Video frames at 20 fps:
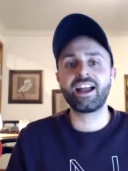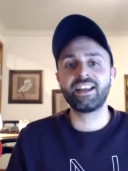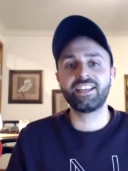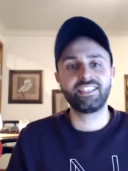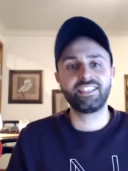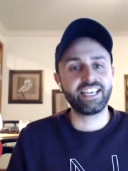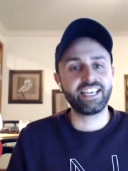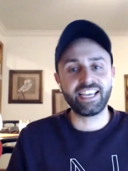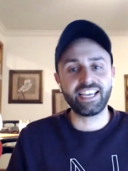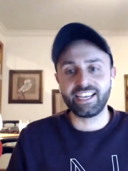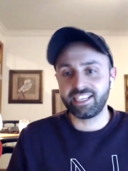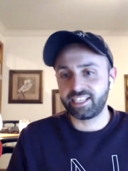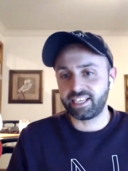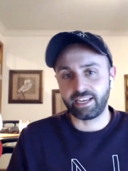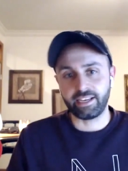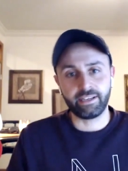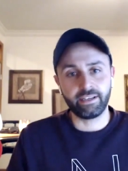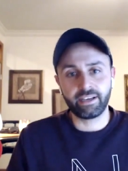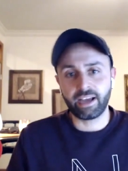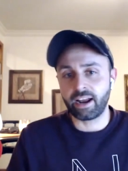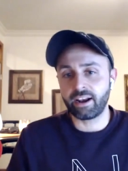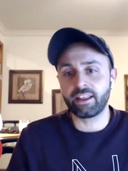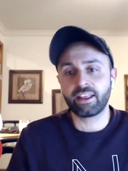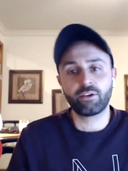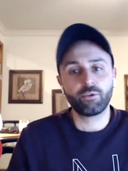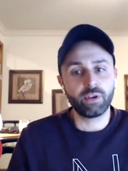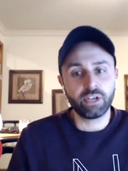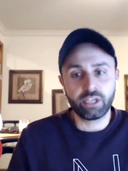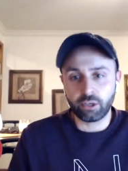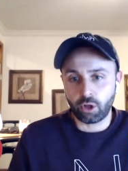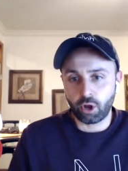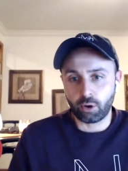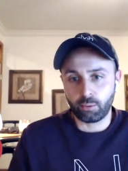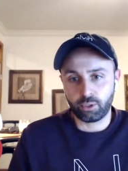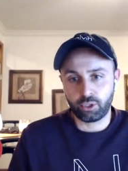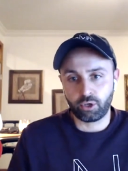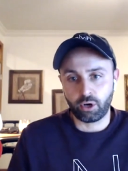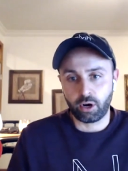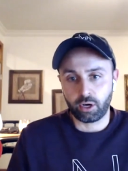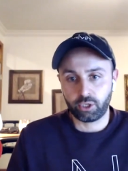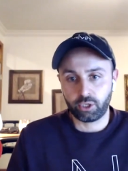as easy, kind of like retail arbitrage.